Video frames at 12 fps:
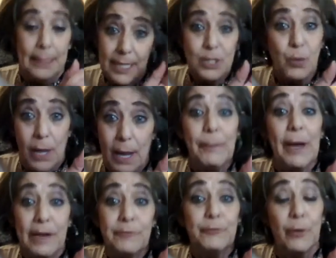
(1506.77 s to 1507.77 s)
That's what I
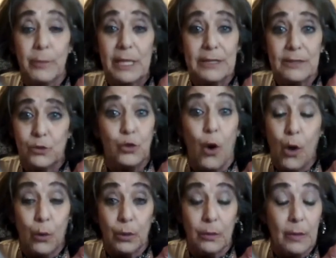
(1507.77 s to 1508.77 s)
paid for them at
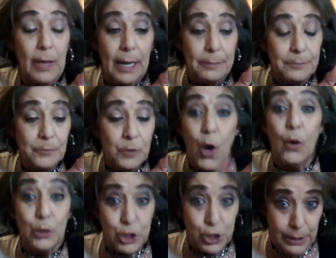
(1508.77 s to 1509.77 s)

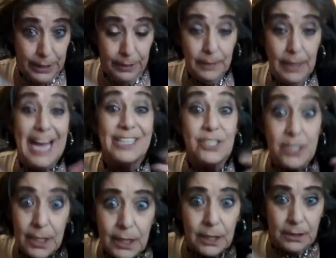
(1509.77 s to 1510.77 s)
Dollar Tree last
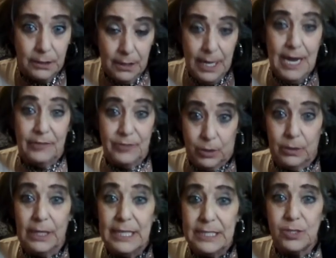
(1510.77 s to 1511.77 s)
year after
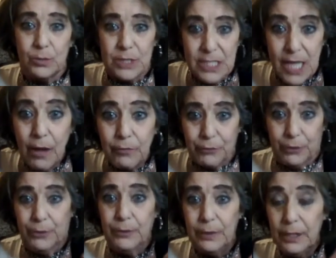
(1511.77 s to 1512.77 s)
Easter was
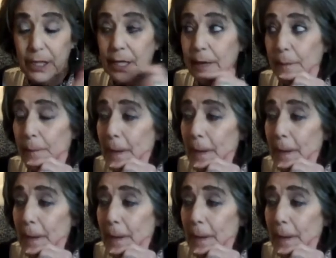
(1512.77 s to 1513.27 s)
over, you know.